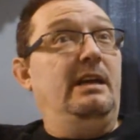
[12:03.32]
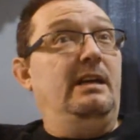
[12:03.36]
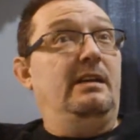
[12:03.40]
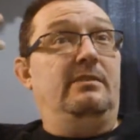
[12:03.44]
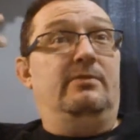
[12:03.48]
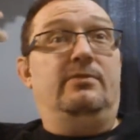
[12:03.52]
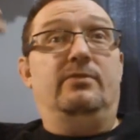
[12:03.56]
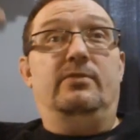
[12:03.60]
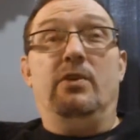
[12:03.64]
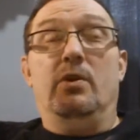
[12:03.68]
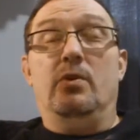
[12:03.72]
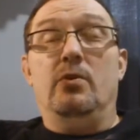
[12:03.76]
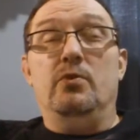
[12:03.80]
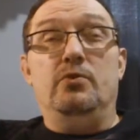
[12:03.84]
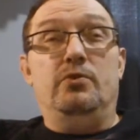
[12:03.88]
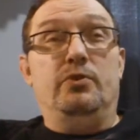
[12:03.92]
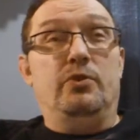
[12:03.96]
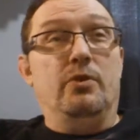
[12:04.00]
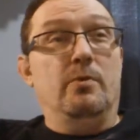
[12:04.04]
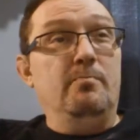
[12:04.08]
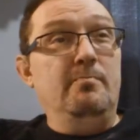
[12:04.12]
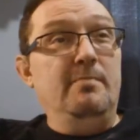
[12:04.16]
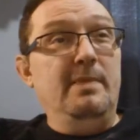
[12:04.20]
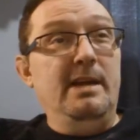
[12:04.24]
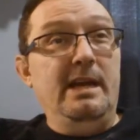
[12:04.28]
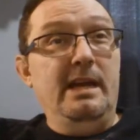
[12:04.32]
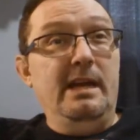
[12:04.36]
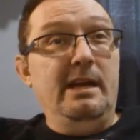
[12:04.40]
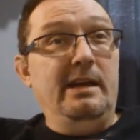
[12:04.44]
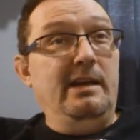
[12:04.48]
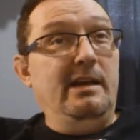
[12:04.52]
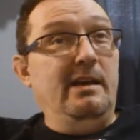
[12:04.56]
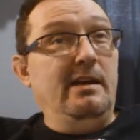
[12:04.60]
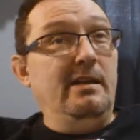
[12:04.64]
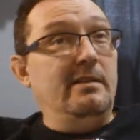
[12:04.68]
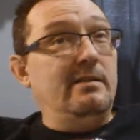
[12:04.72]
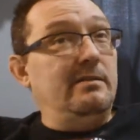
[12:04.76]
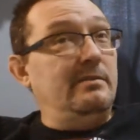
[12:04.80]
and social
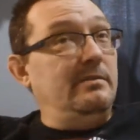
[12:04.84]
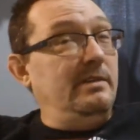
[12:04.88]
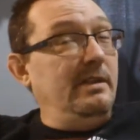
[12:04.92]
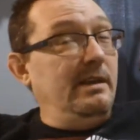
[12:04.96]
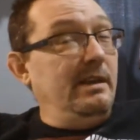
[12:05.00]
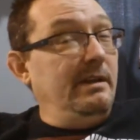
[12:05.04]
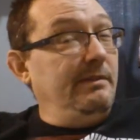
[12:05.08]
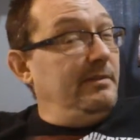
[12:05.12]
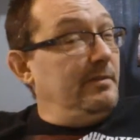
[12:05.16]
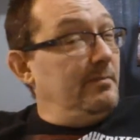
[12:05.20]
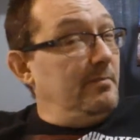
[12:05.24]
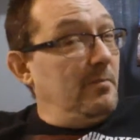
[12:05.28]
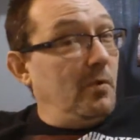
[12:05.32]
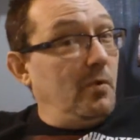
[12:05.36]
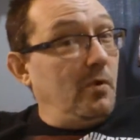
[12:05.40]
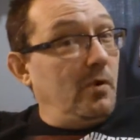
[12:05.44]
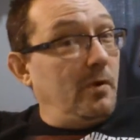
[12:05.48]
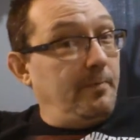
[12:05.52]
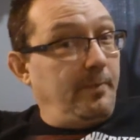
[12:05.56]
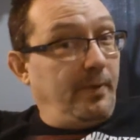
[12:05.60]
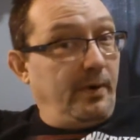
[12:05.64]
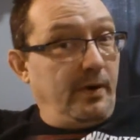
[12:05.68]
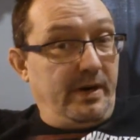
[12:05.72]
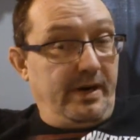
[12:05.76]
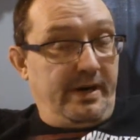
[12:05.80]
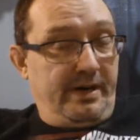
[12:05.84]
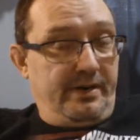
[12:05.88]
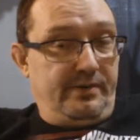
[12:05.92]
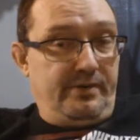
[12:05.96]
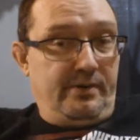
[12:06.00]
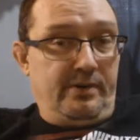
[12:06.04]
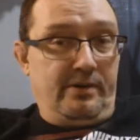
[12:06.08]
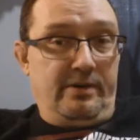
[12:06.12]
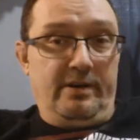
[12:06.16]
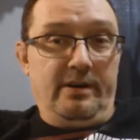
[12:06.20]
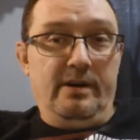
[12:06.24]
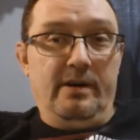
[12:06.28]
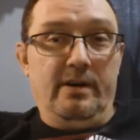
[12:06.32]
media, there's even more
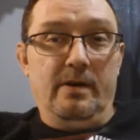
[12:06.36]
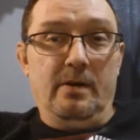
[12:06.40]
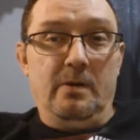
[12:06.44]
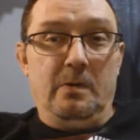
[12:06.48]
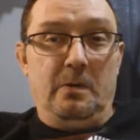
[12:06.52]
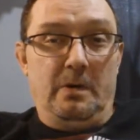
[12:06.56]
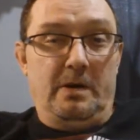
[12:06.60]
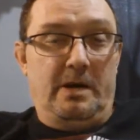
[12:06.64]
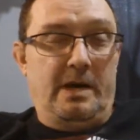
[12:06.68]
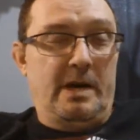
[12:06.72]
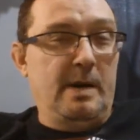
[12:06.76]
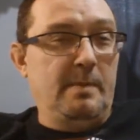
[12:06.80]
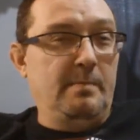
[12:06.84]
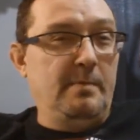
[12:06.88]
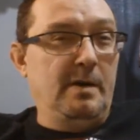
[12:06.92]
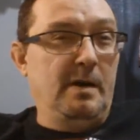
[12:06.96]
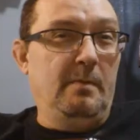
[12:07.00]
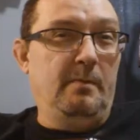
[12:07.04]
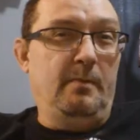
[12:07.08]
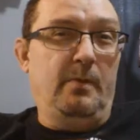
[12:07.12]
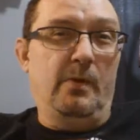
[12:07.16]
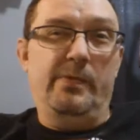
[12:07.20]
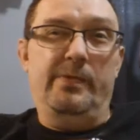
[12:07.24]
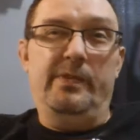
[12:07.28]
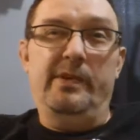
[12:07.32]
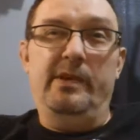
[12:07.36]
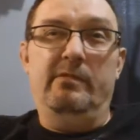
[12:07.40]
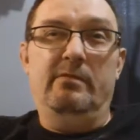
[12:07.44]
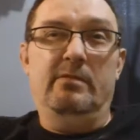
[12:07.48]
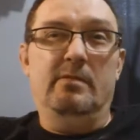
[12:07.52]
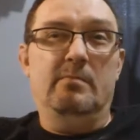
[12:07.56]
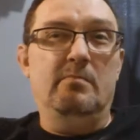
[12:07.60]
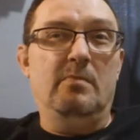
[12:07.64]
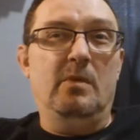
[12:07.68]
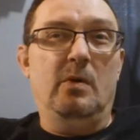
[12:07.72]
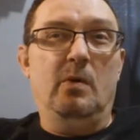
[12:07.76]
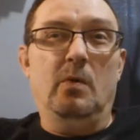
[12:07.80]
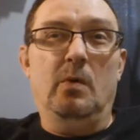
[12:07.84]
pressure, to come up with
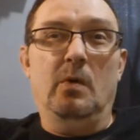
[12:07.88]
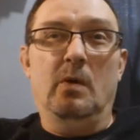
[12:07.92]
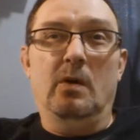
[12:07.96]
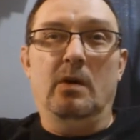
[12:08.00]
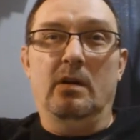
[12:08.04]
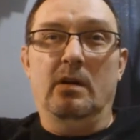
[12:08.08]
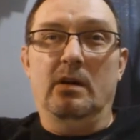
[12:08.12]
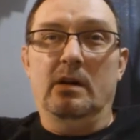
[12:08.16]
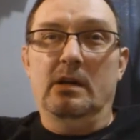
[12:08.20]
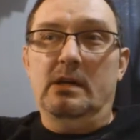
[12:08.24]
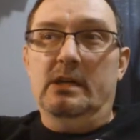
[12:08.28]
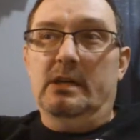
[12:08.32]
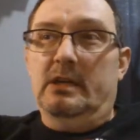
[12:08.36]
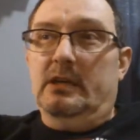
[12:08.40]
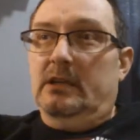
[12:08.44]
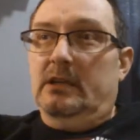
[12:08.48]
even more